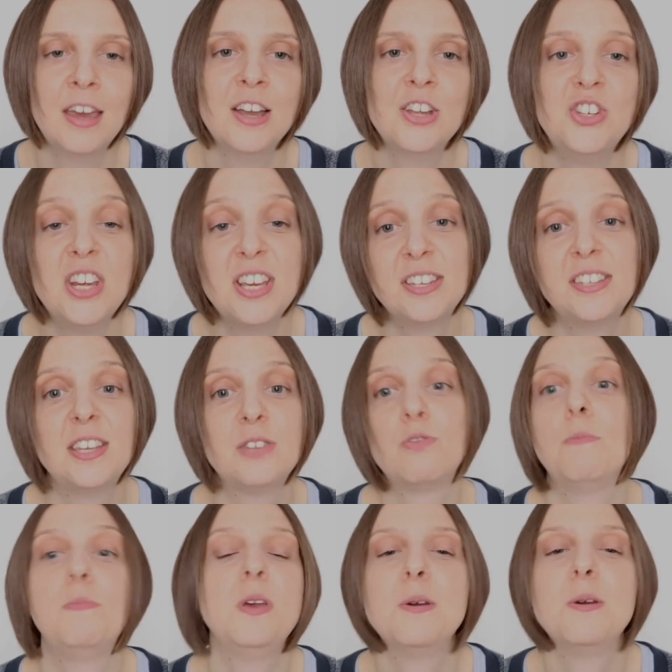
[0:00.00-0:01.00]
Jesus is
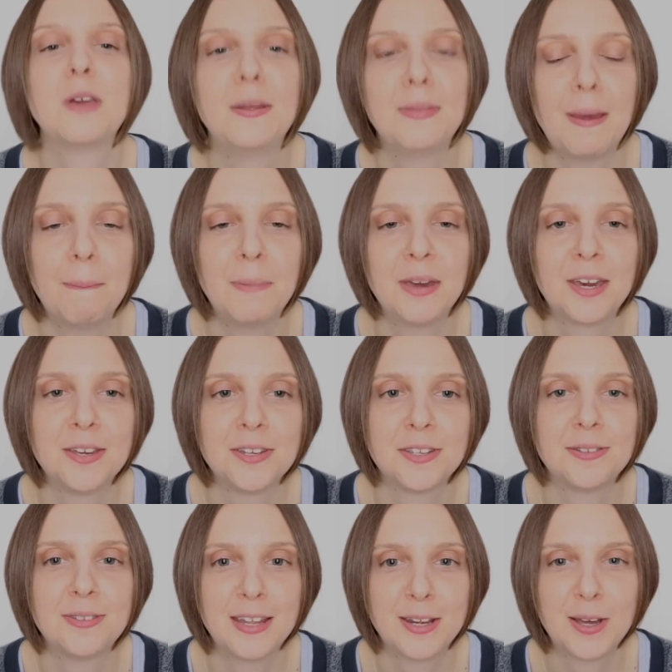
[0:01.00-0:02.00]
rebuking them
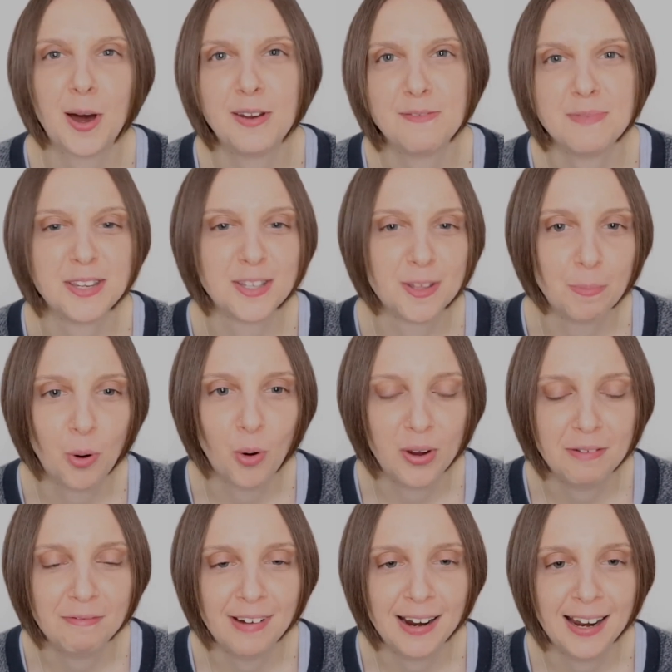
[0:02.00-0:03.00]
because they kind of missed the
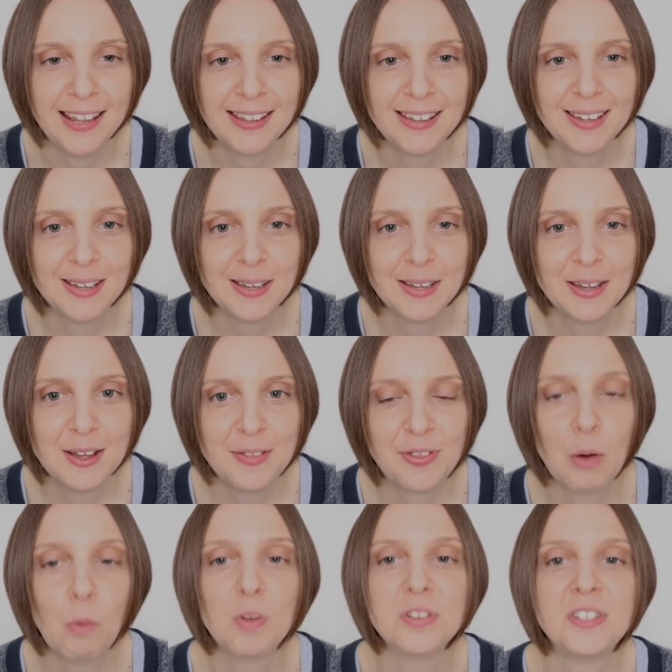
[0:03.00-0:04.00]
point, really.
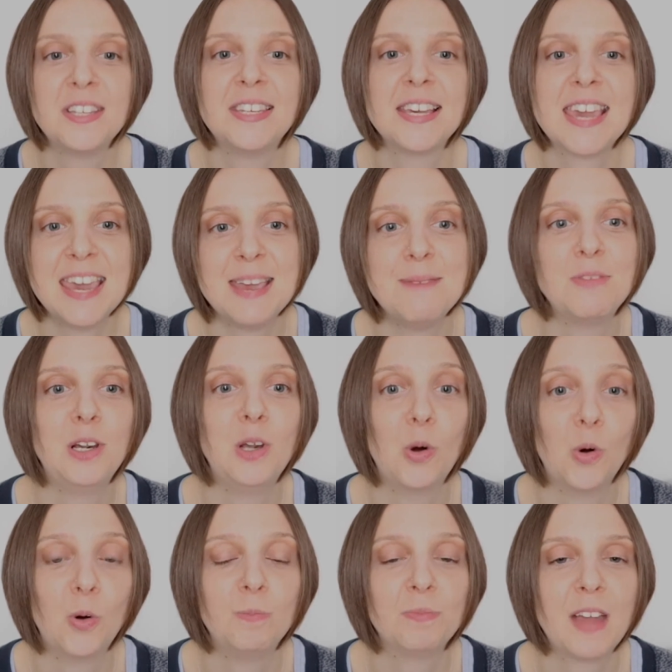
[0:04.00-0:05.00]
They wanted to keep the
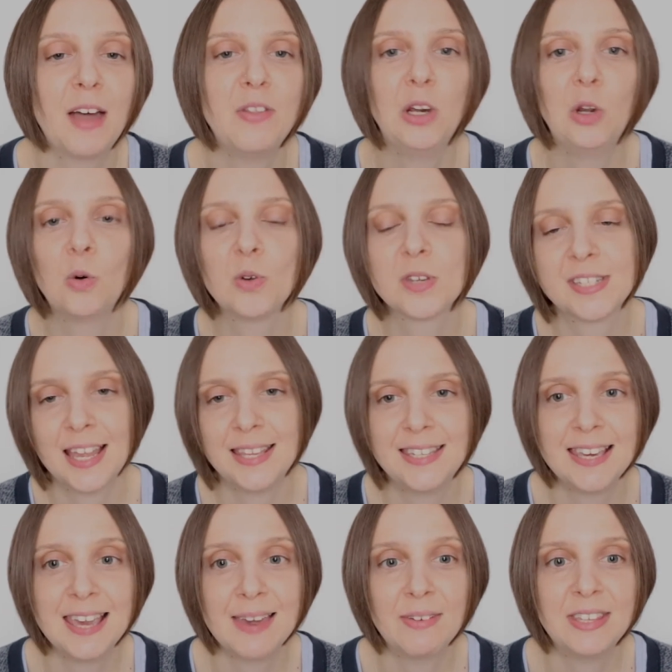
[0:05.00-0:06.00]
law, and the law said
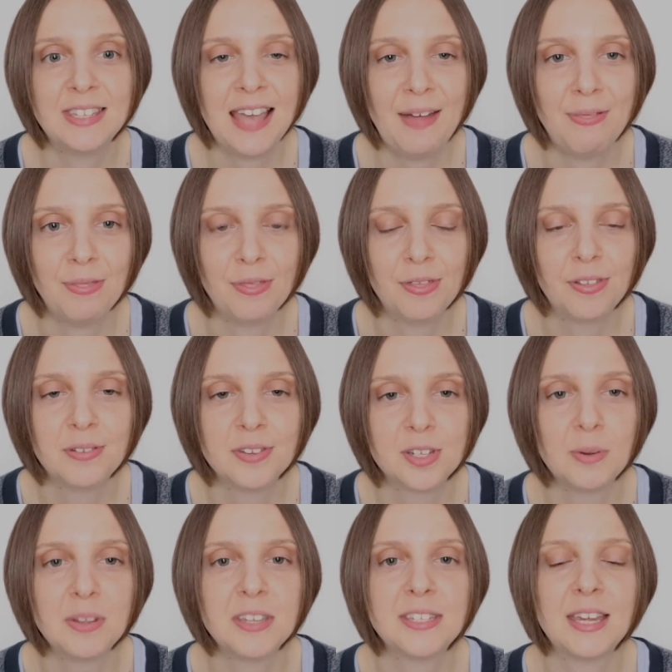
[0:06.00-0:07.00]
to give 1/10.
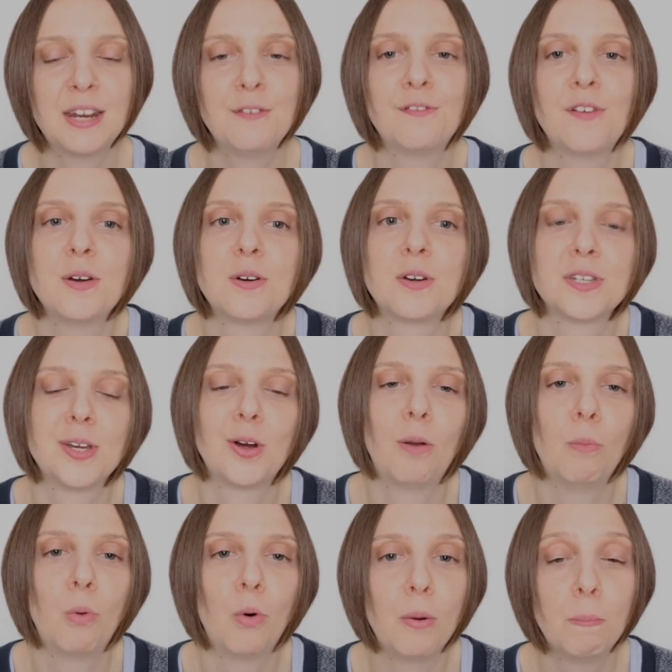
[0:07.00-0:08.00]
So instead of focusing
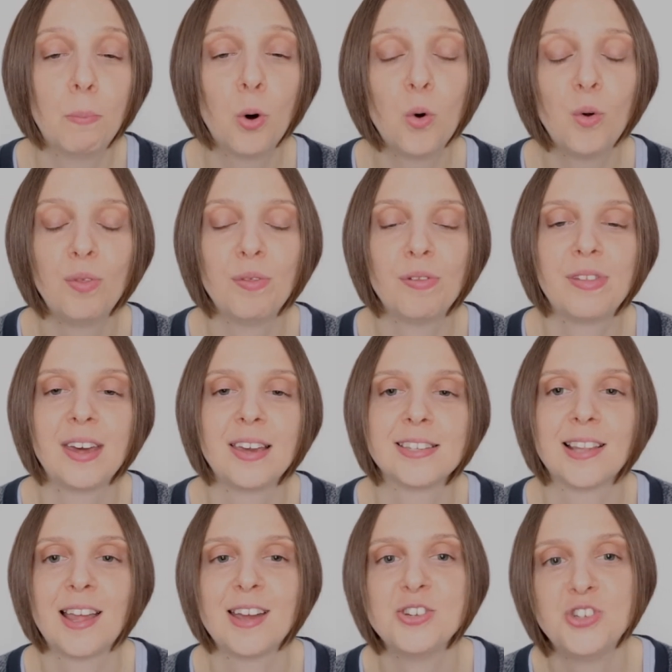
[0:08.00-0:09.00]
on more important things
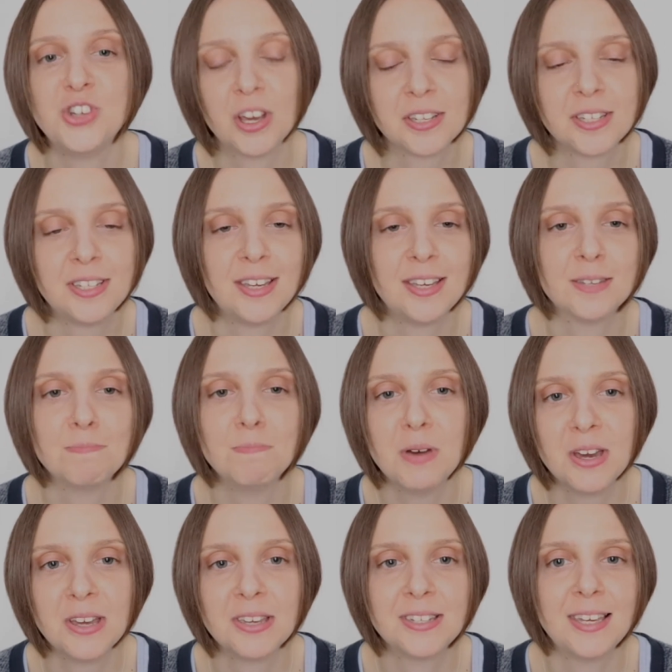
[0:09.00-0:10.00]
like justice,
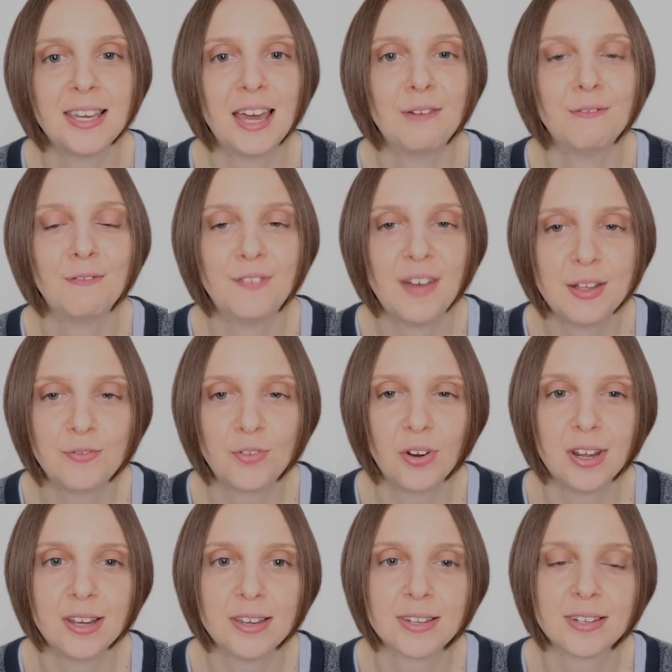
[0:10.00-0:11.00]
mercy, and
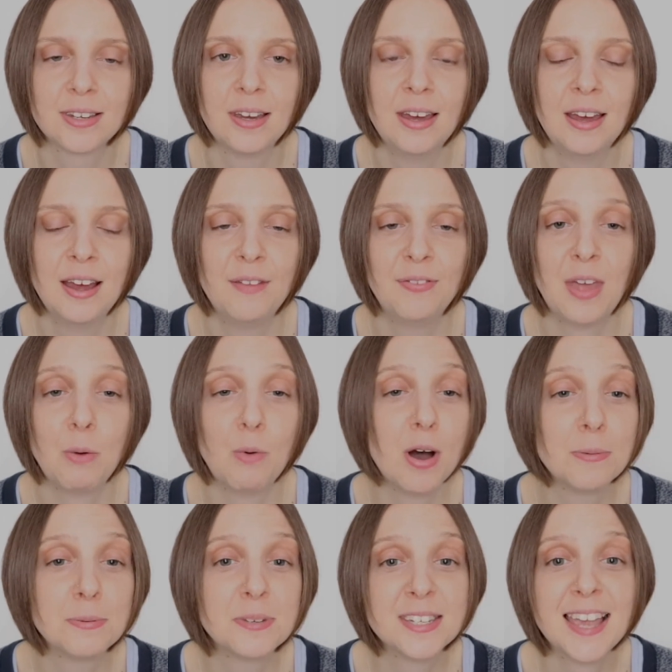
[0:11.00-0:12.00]
faithfulness, they were
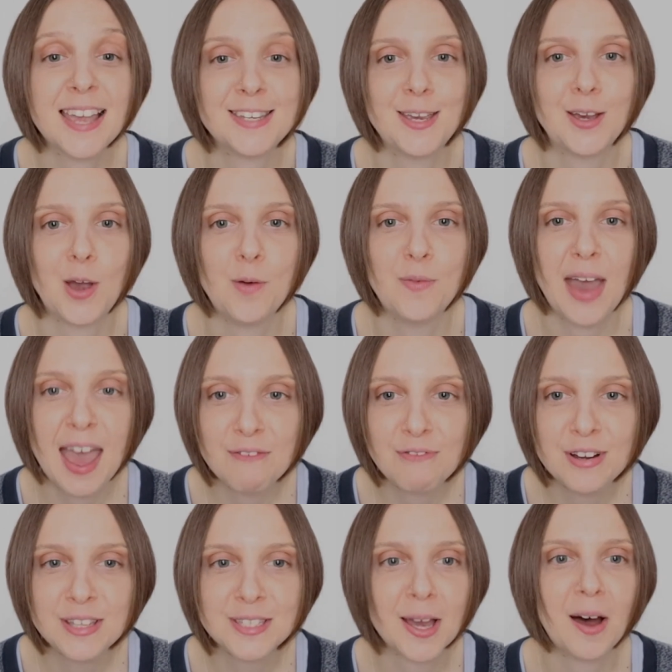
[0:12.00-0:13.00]
obsessing over
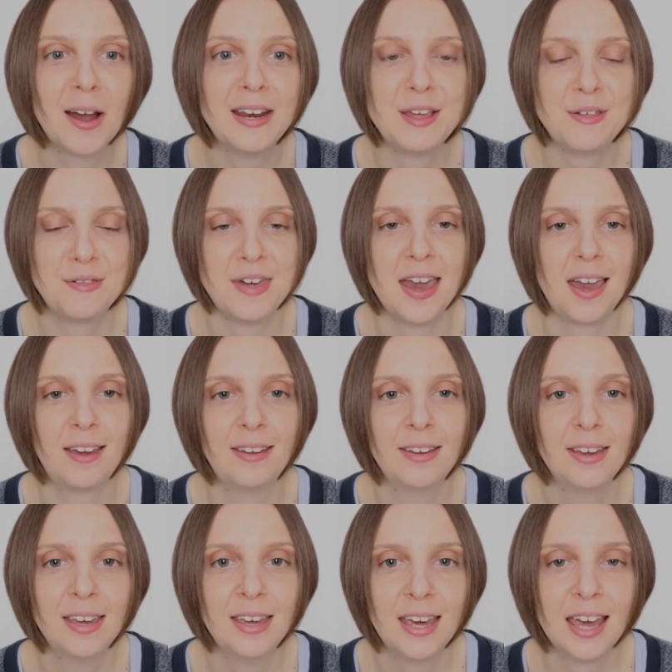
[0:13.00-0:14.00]
every tiny thing
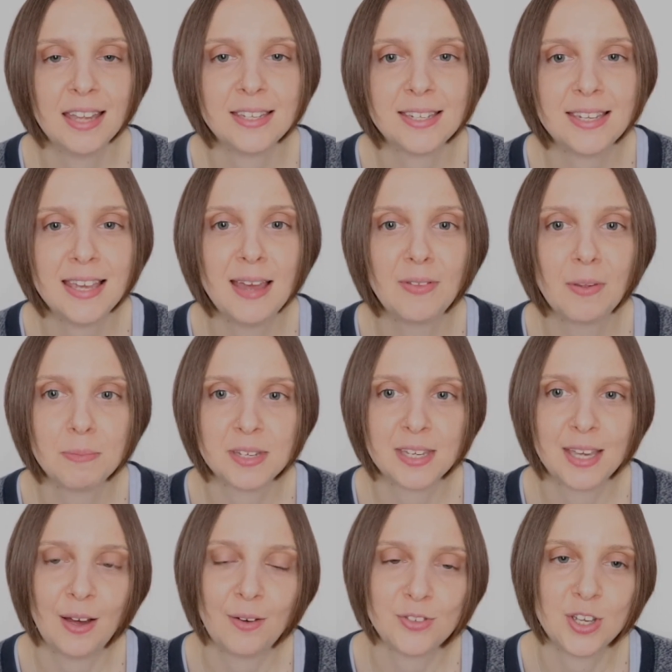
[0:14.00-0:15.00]
and seeing
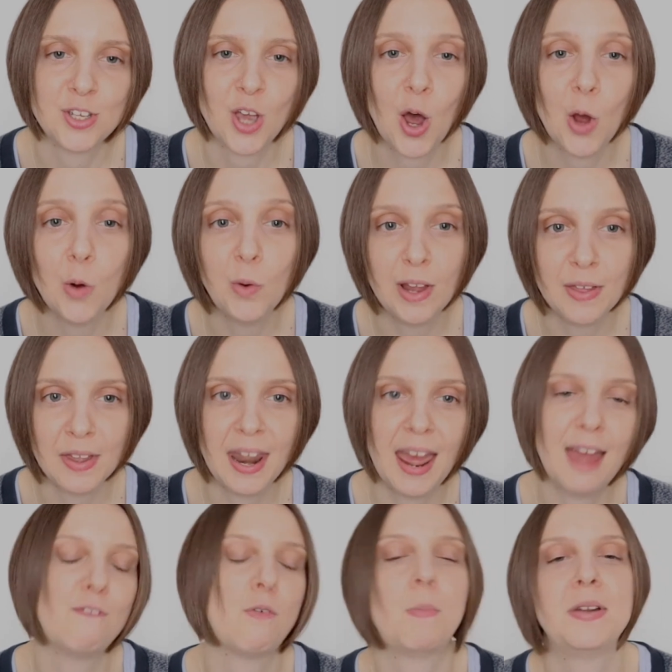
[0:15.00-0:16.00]
themselves as holier than
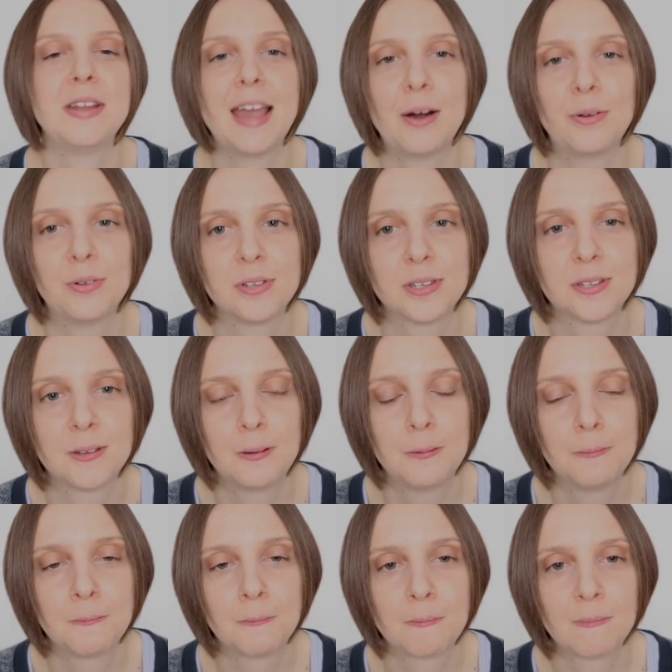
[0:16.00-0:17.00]
everybody else.
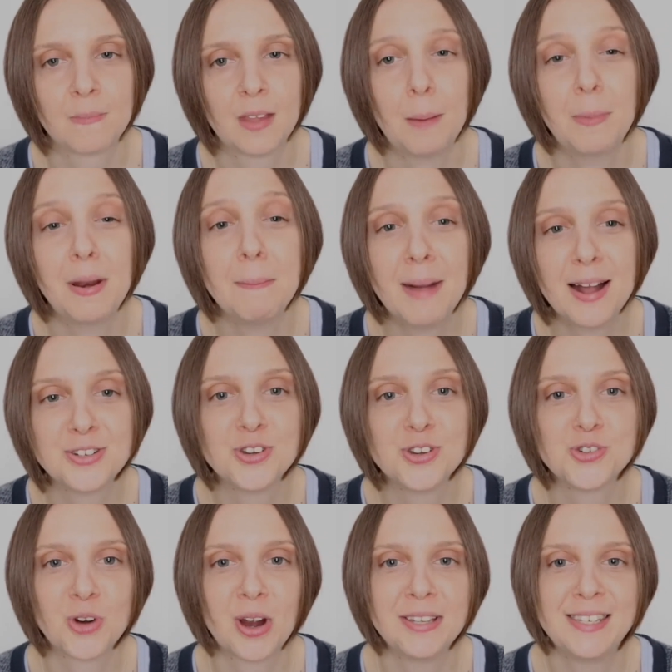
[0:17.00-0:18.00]
I mean, imagine
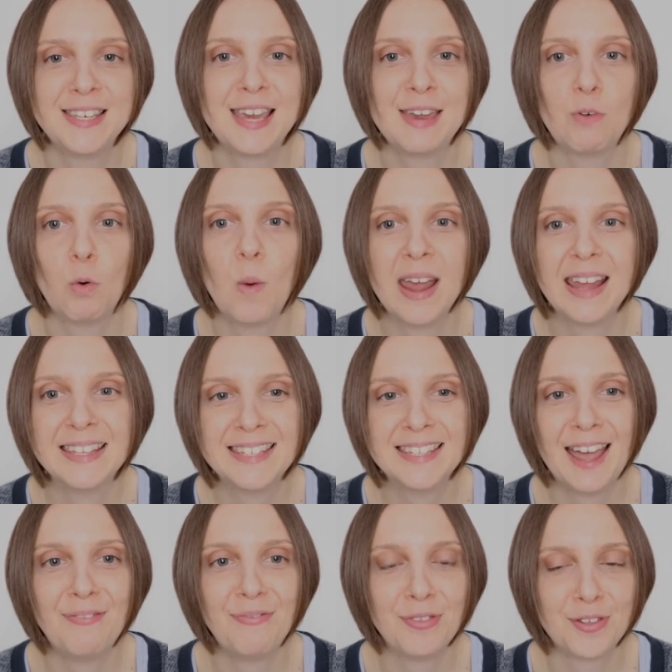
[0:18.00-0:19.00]
trying to give away
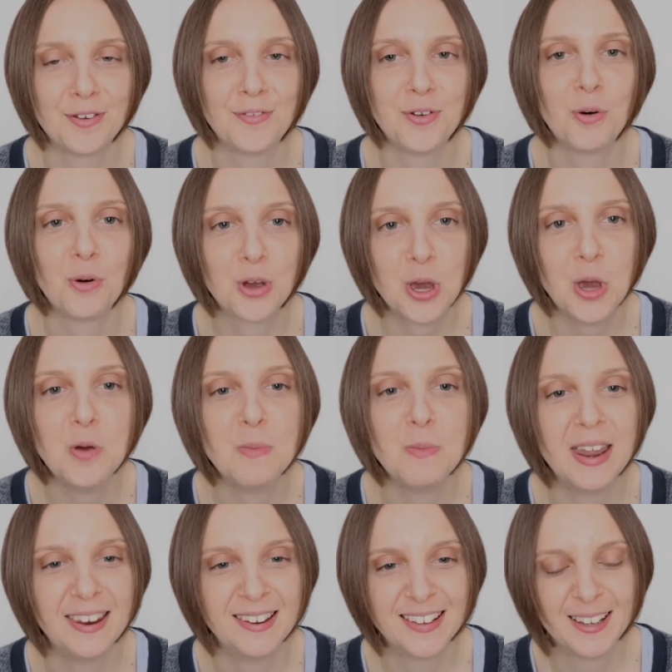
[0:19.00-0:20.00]
1/10 of your
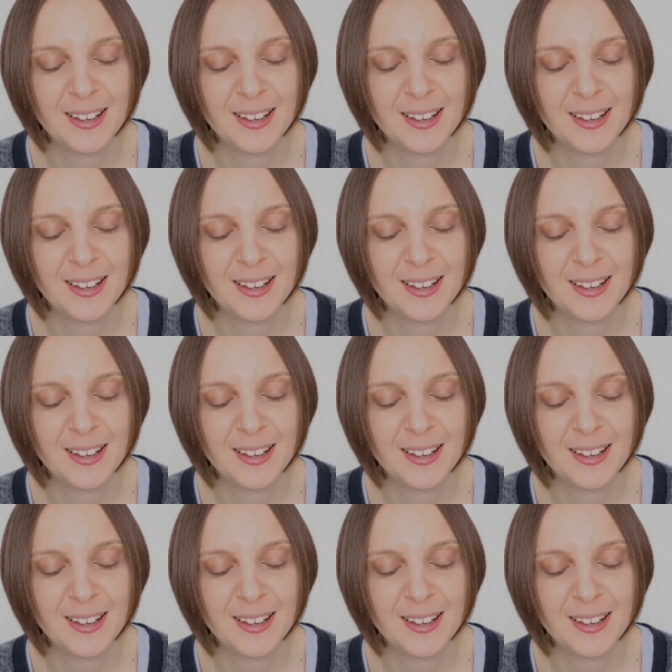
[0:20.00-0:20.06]
cumin.